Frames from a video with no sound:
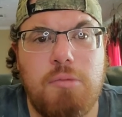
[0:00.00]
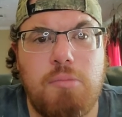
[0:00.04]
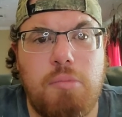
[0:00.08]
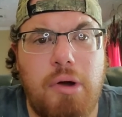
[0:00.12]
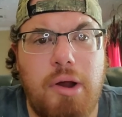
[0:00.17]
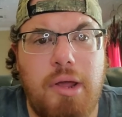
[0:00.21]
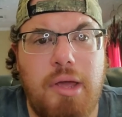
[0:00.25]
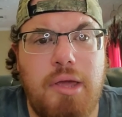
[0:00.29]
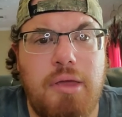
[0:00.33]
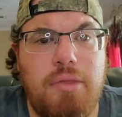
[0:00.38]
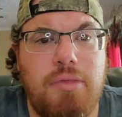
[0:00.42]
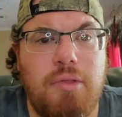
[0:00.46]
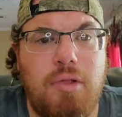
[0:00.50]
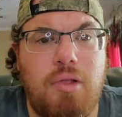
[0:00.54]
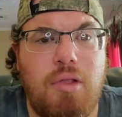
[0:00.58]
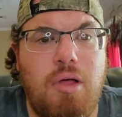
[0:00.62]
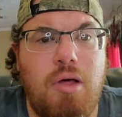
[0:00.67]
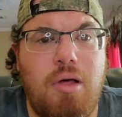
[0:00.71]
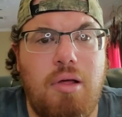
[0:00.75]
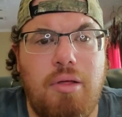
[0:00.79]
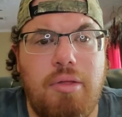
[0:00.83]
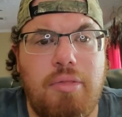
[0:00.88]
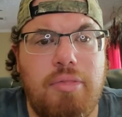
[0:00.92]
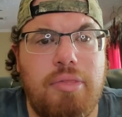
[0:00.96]
breaking the
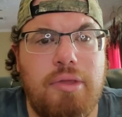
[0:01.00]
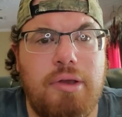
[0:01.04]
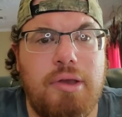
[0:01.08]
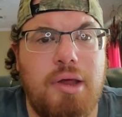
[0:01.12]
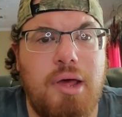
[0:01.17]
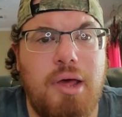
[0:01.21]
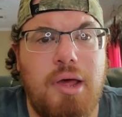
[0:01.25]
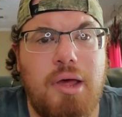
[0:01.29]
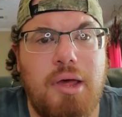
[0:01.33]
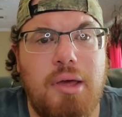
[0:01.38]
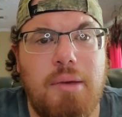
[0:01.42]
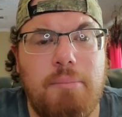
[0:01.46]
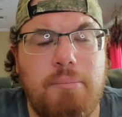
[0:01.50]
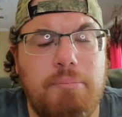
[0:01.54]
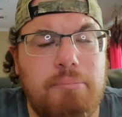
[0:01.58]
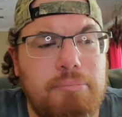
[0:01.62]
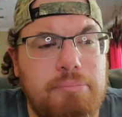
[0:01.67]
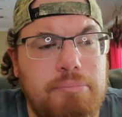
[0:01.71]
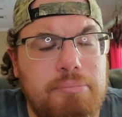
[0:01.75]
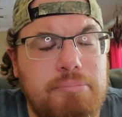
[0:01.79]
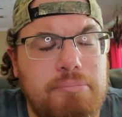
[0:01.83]
law at the time.